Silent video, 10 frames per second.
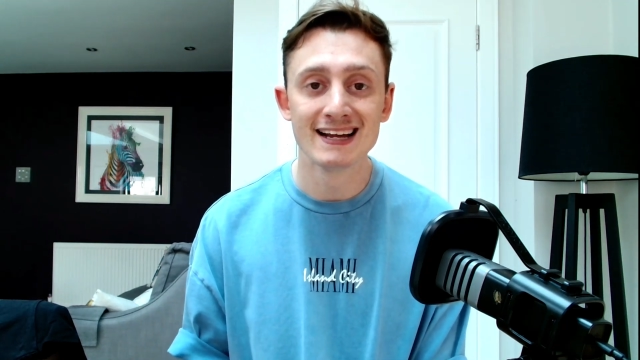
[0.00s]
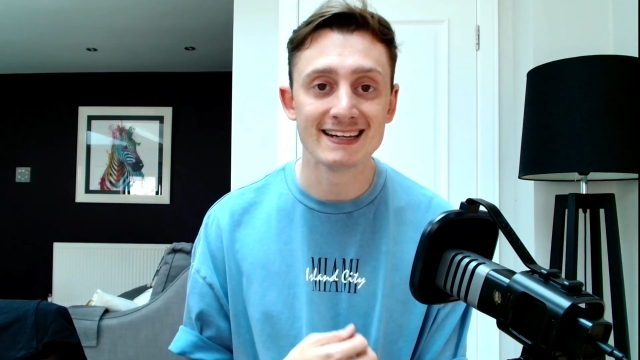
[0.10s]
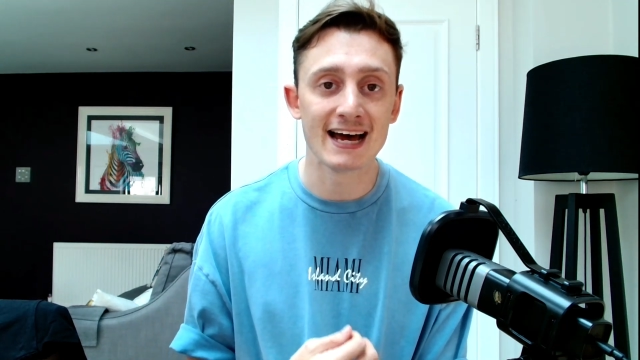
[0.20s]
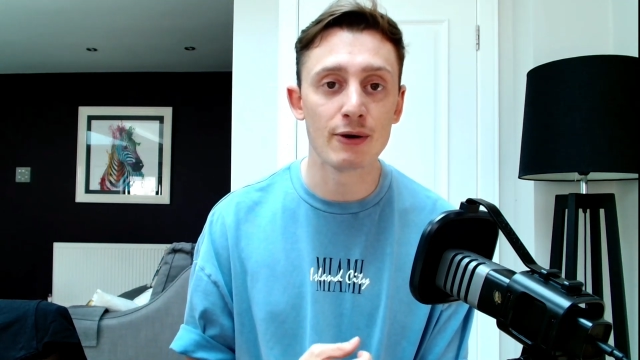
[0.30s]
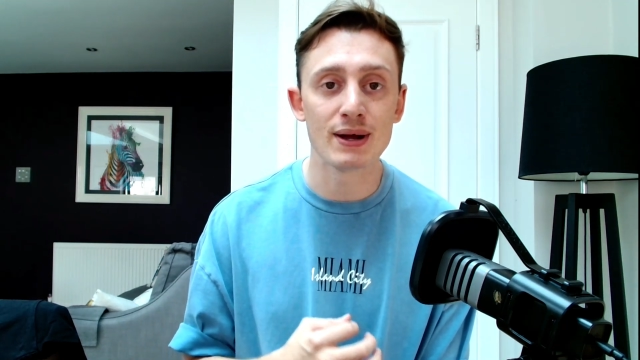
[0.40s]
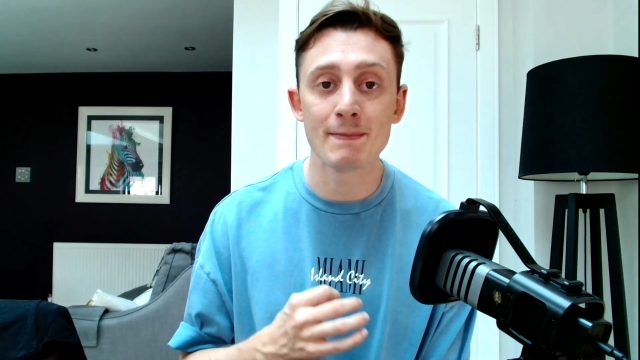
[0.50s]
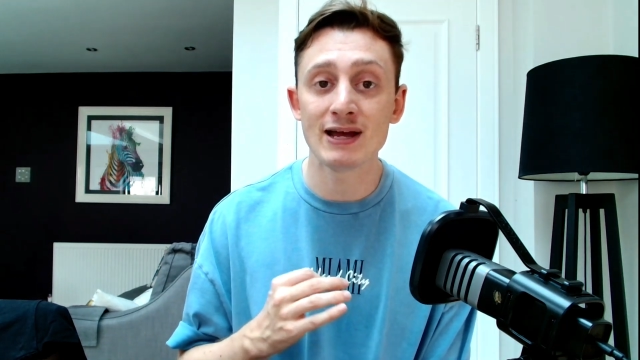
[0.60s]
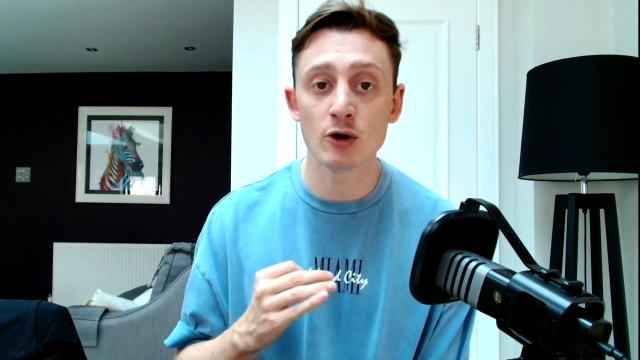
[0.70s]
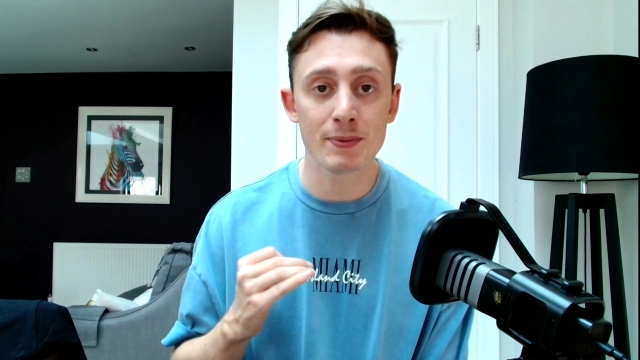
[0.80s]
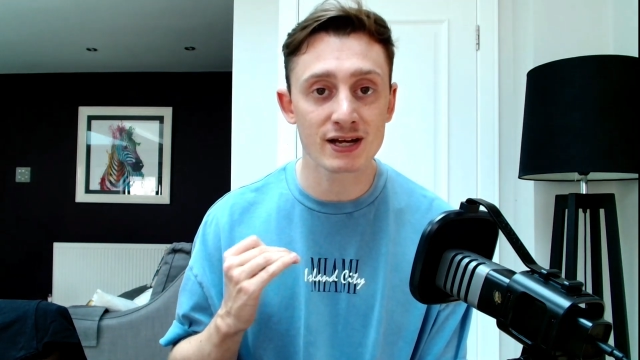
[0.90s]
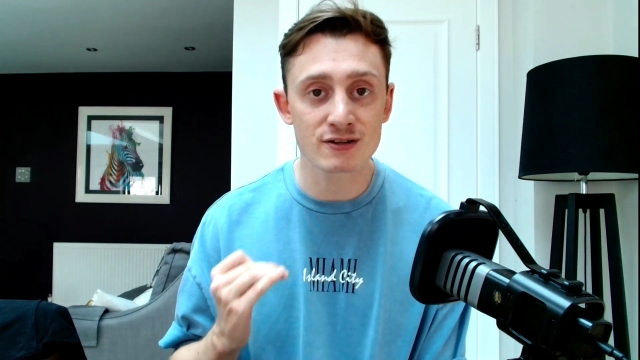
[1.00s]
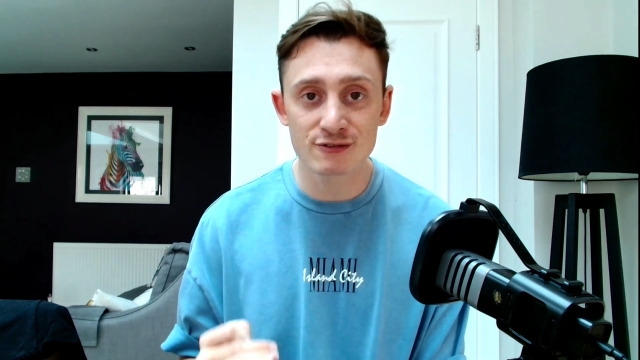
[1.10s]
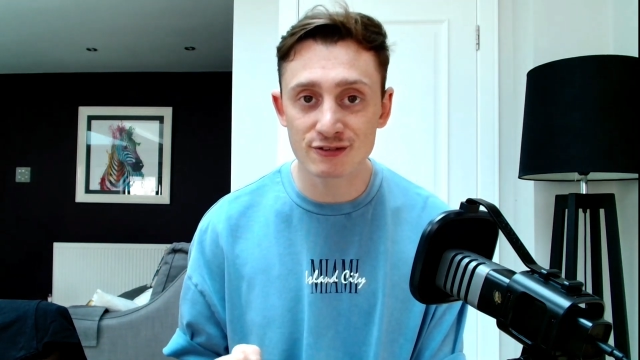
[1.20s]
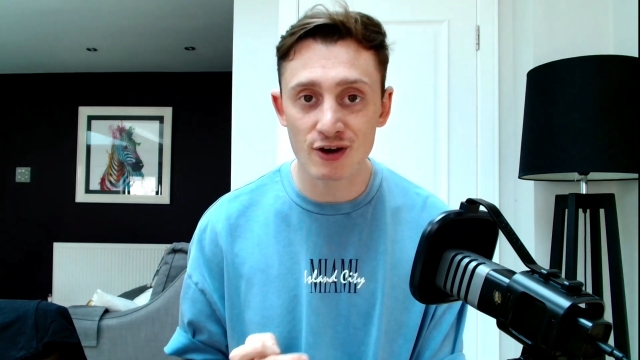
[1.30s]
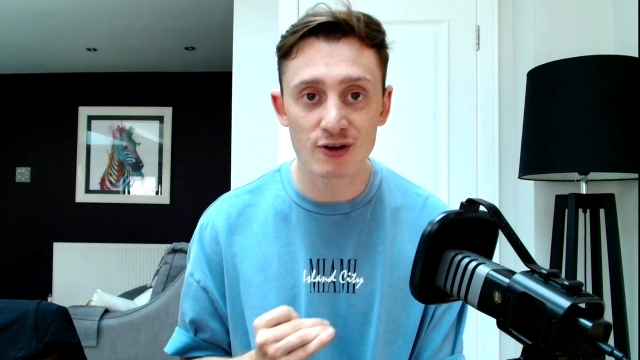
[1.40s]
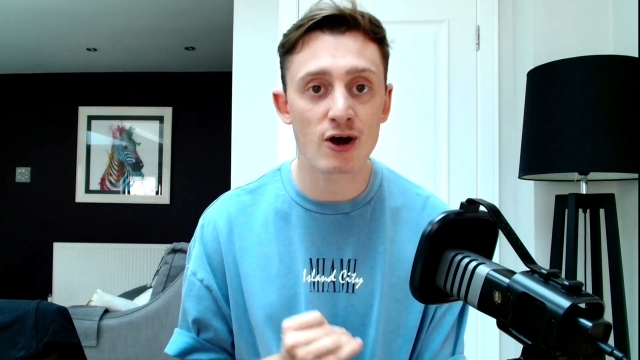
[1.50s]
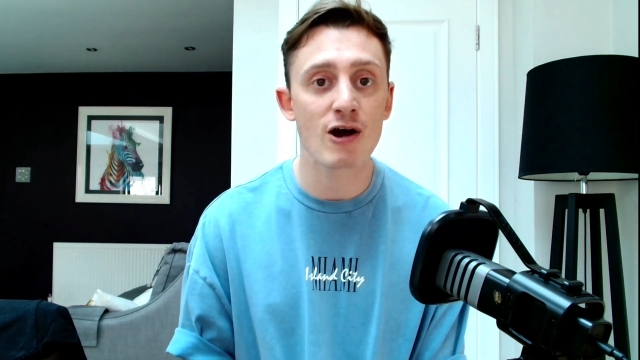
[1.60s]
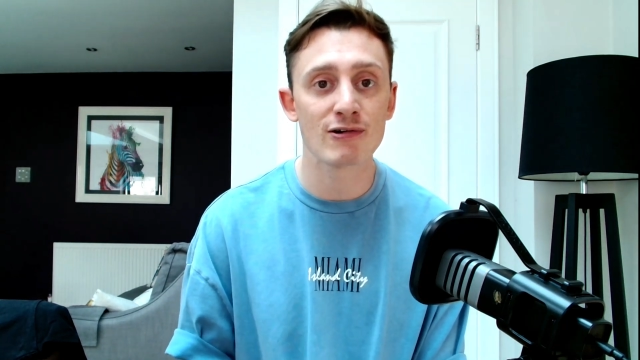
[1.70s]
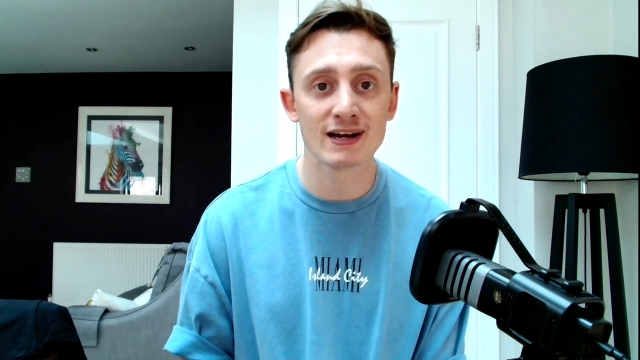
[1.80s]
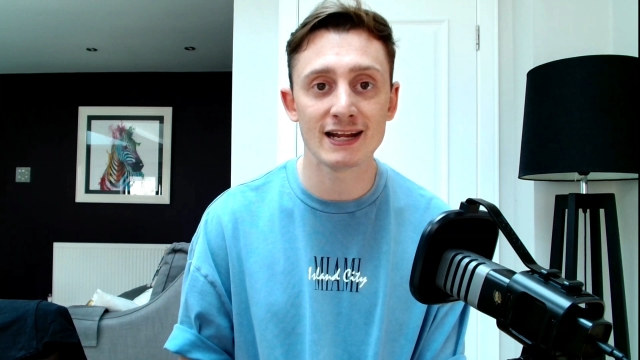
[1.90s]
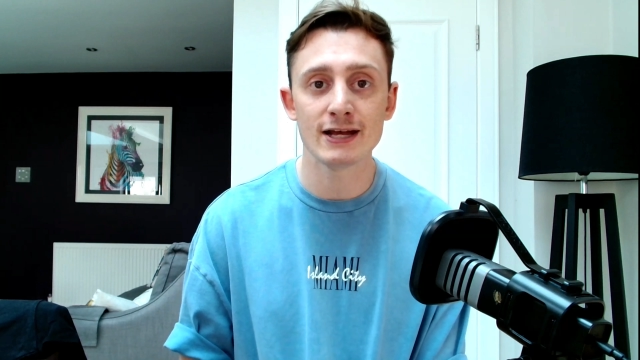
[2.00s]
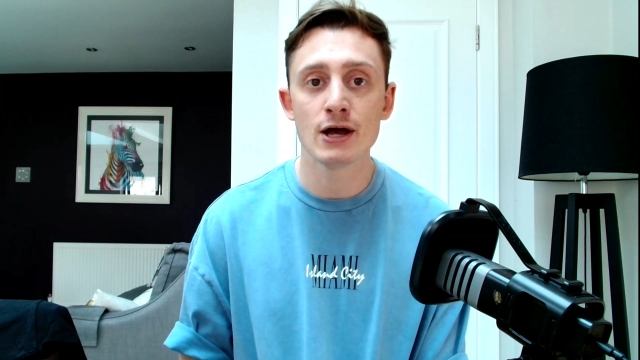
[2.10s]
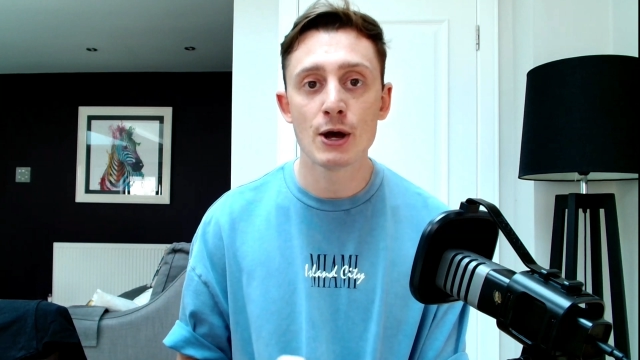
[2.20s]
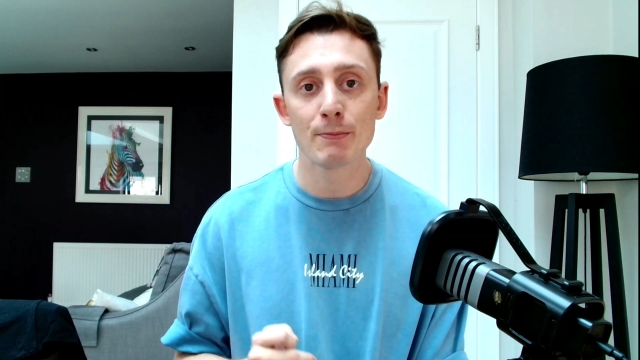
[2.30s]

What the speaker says: Now, it may not be a concern currently,